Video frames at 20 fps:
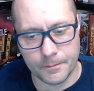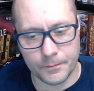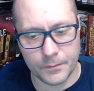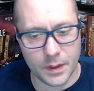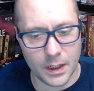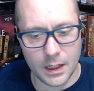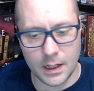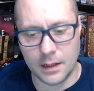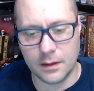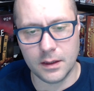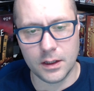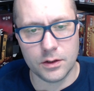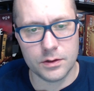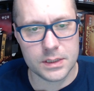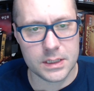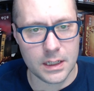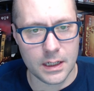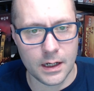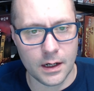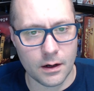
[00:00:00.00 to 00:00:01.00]
anything you
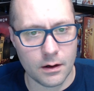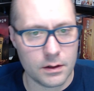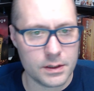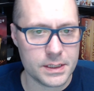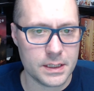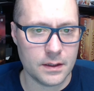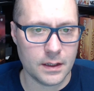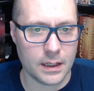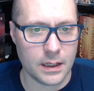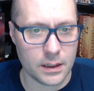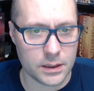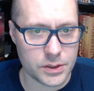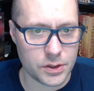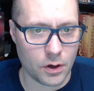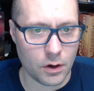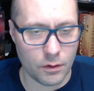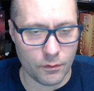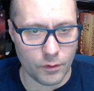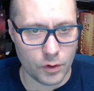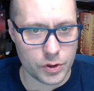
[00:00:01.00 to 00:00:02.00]
see here is in the
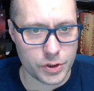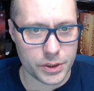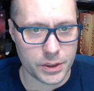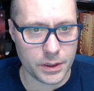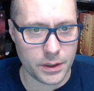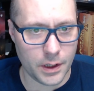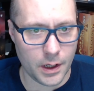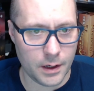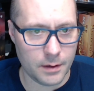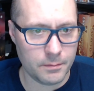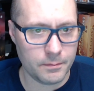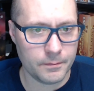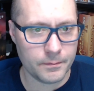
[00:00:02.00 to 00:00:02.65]
Kickstarter version of the game.